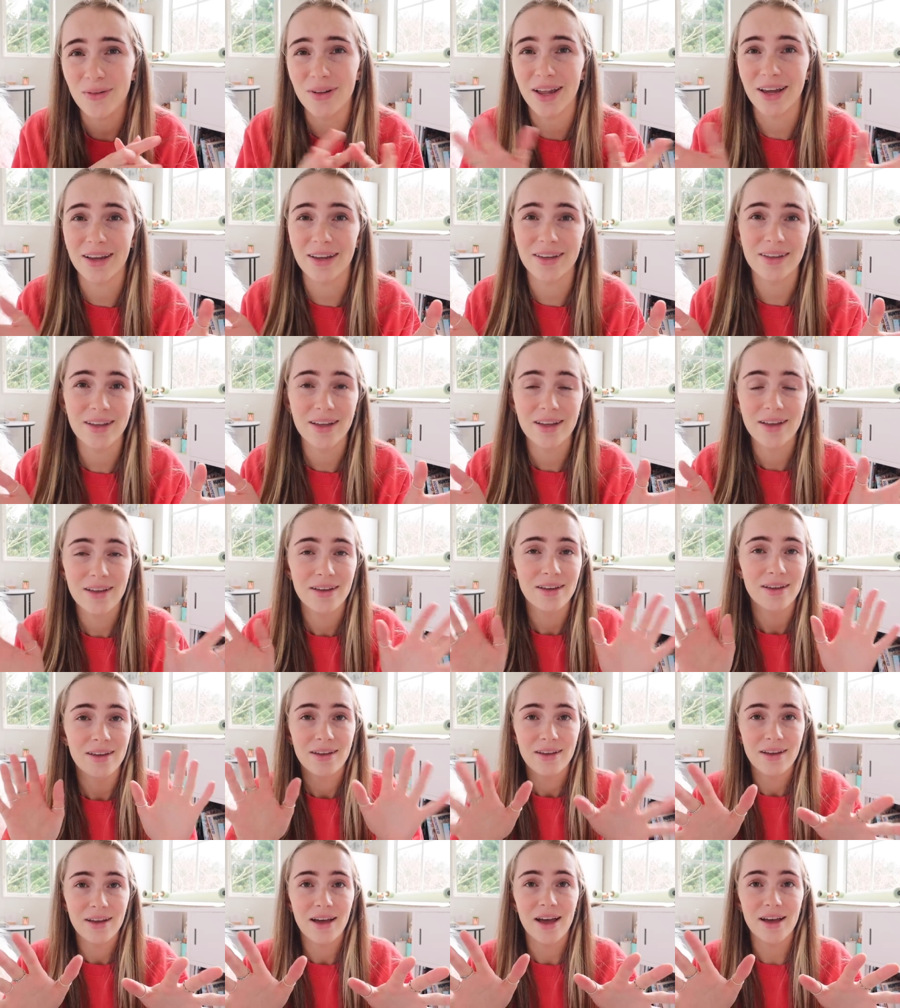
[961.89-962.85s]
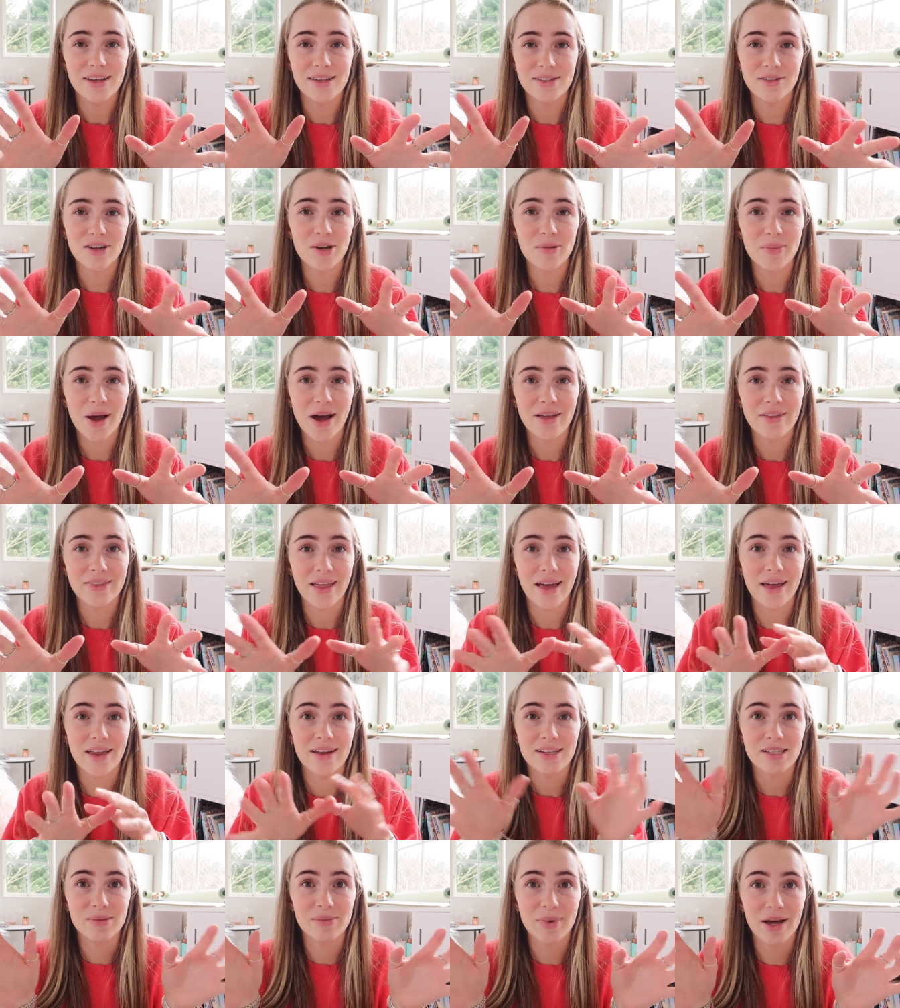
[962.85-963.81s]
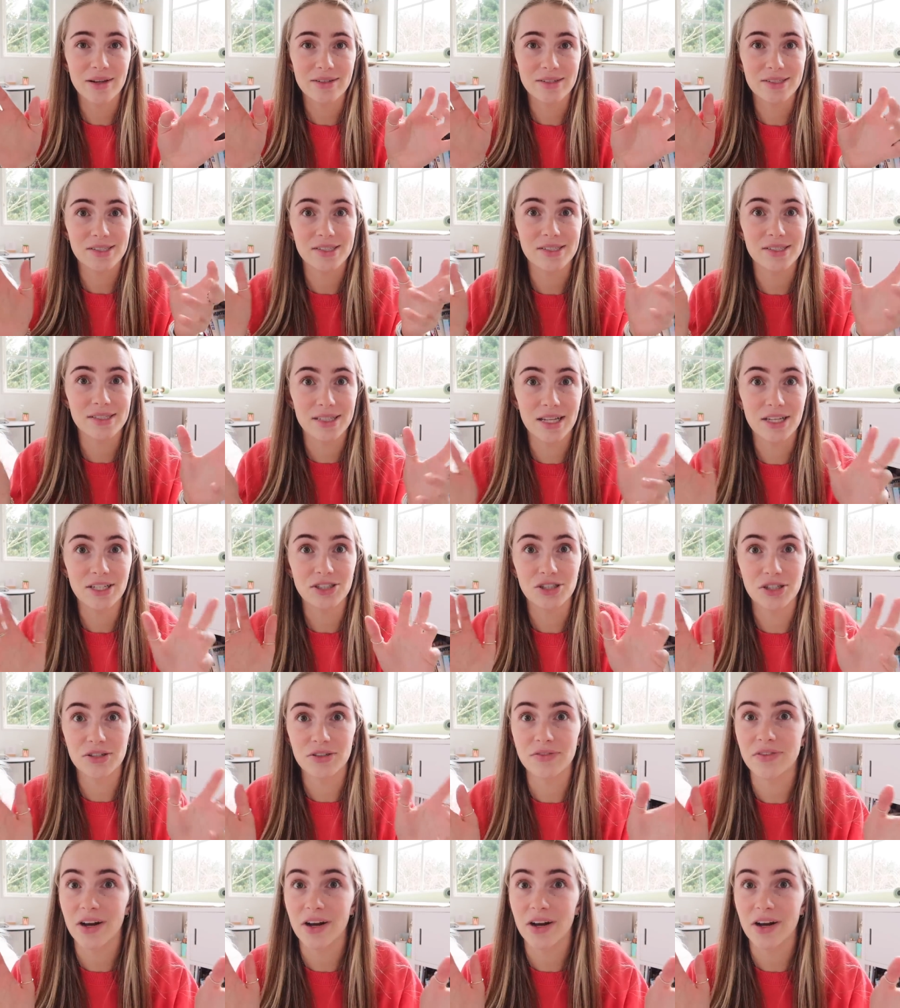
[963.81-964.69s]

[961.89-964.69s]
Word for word: Like, it's not about that. It's about just literally